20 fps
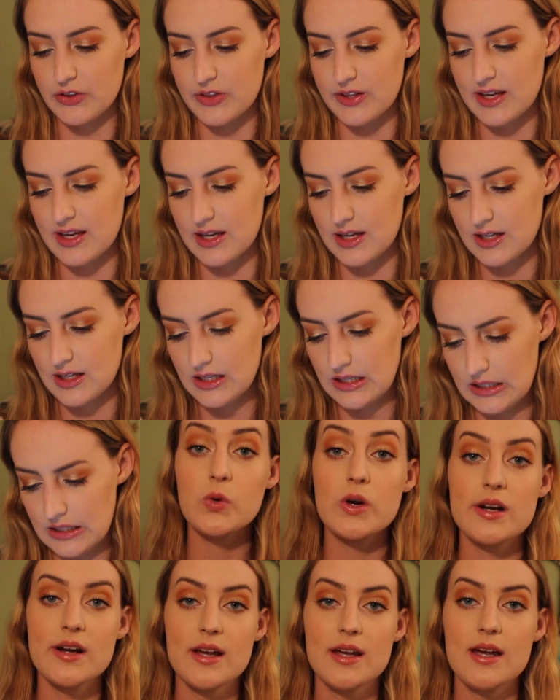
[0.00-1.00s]
thing.
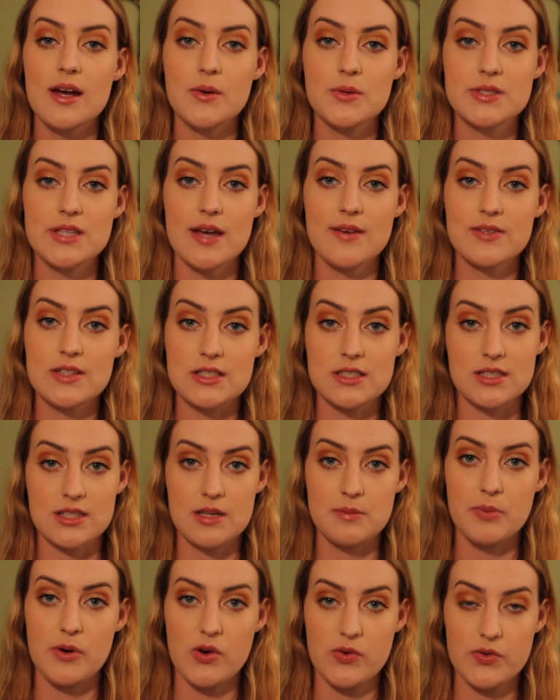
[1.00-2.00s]
One night I was having a
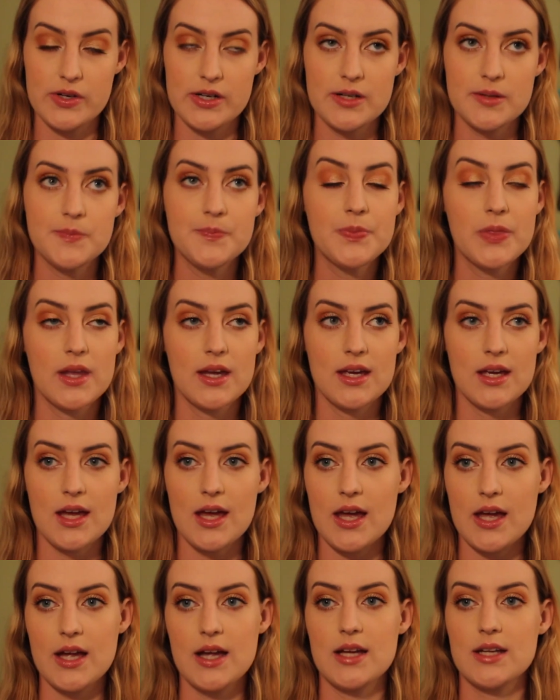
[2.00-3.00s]
sleepover
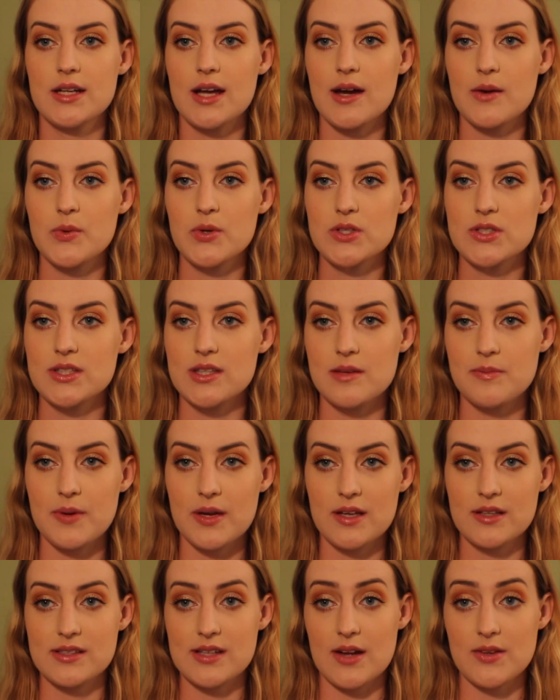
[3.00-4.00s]
and I was
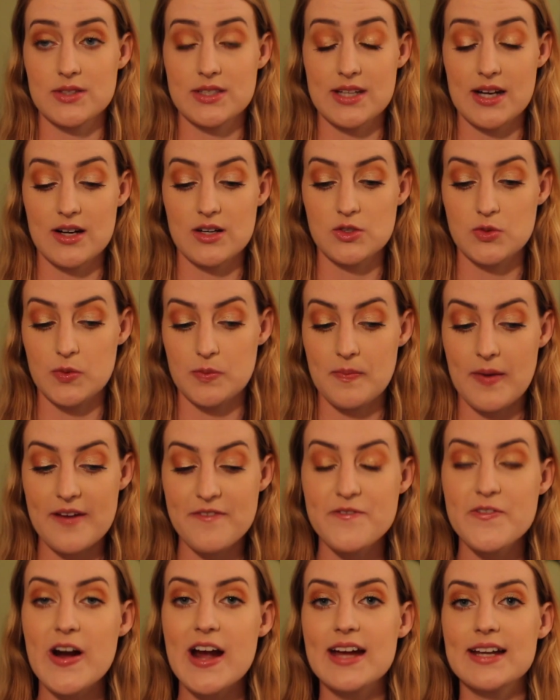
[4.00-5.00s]
sleeping downstairs with my
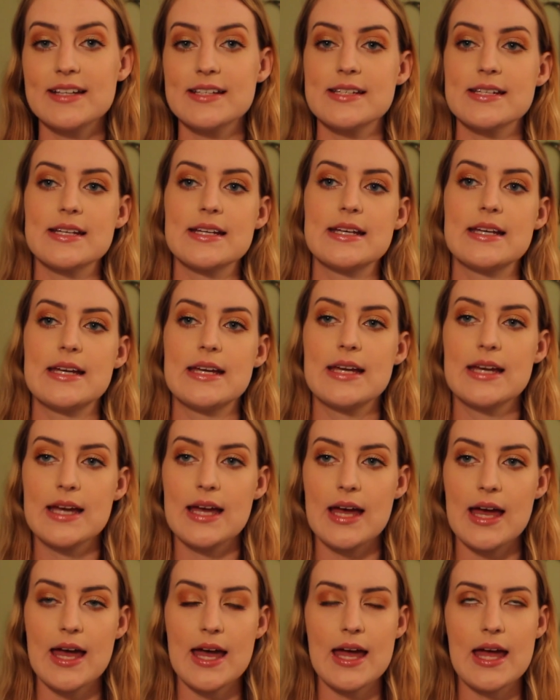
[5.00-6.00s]
friend
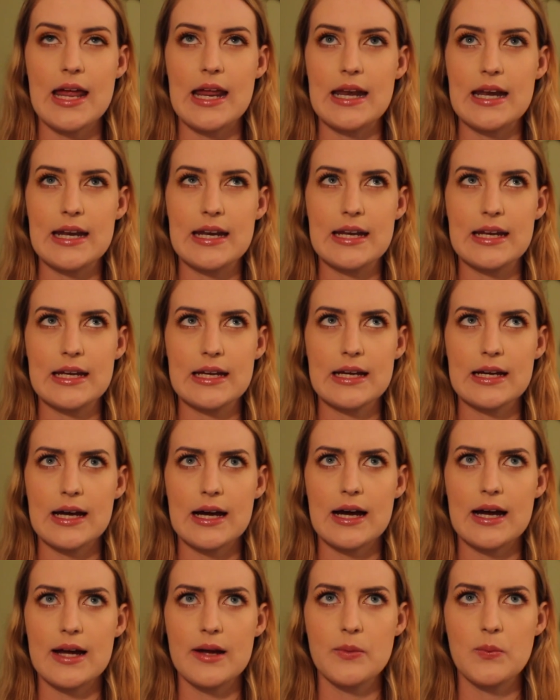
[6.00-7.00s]
and
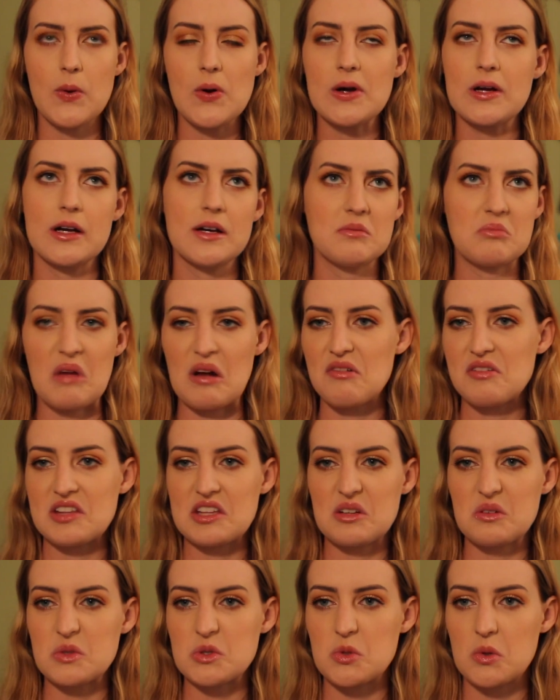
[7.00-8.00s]
I woke up,
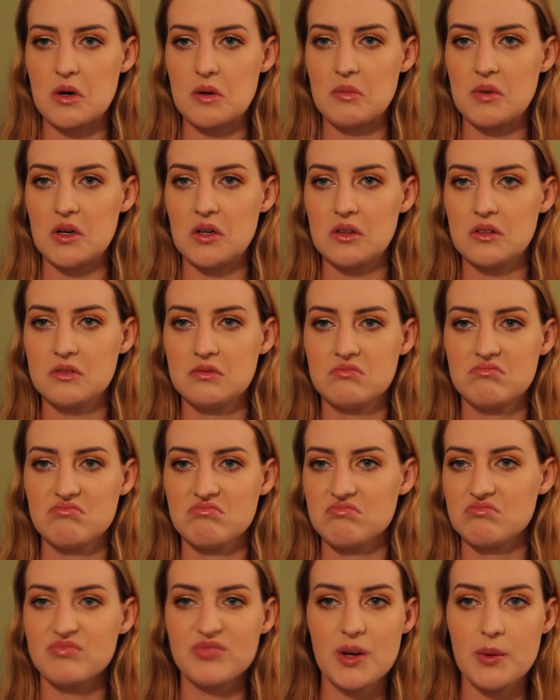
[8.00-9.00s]
everything was normal.
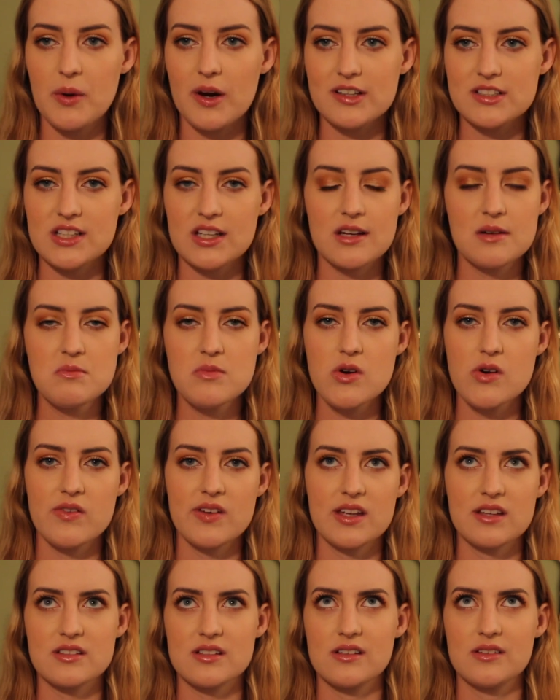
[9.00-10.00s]
We watched like a
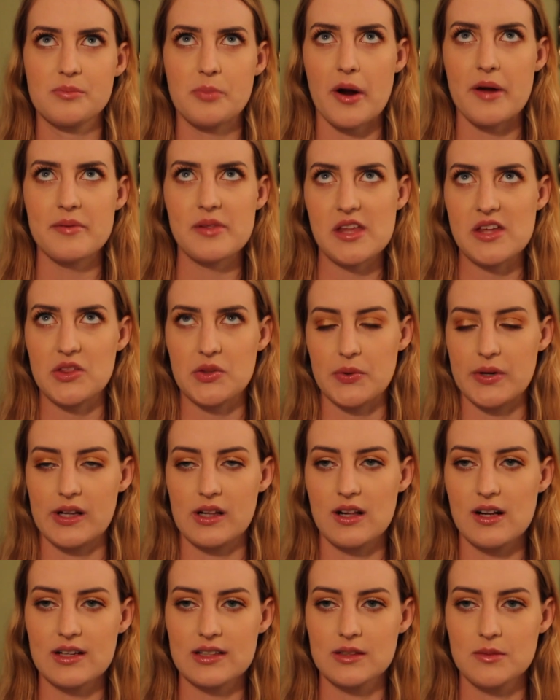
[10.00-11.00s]
movie until probably like 3
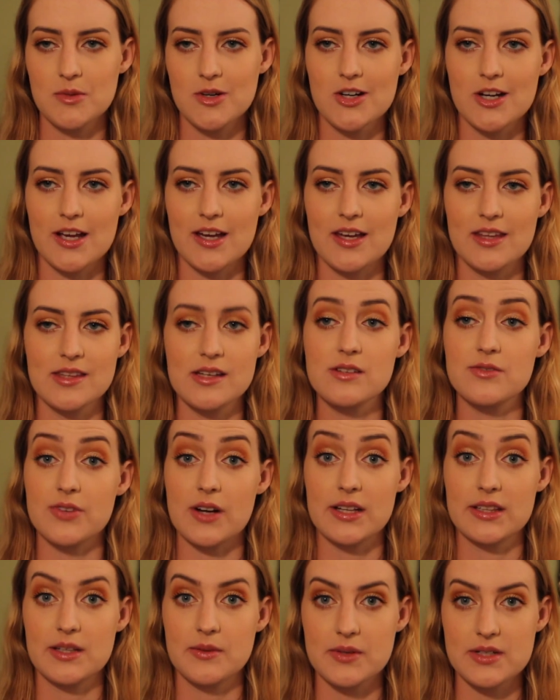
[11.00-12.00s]
o'clock in the morning and then
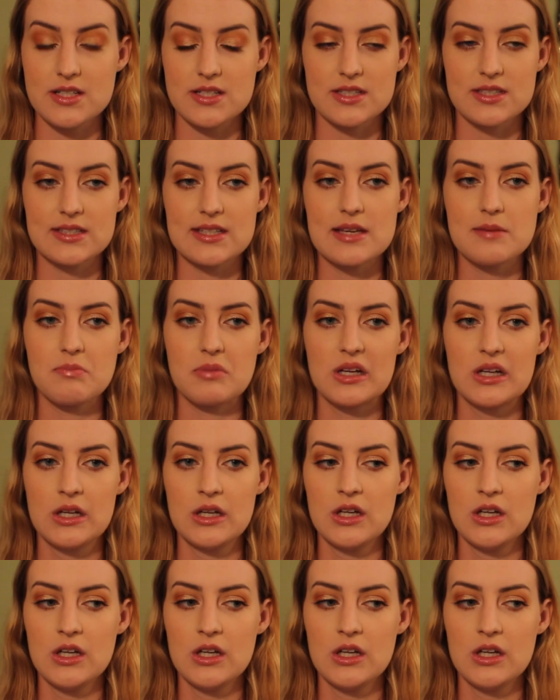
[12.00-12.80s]
finally went to sleep.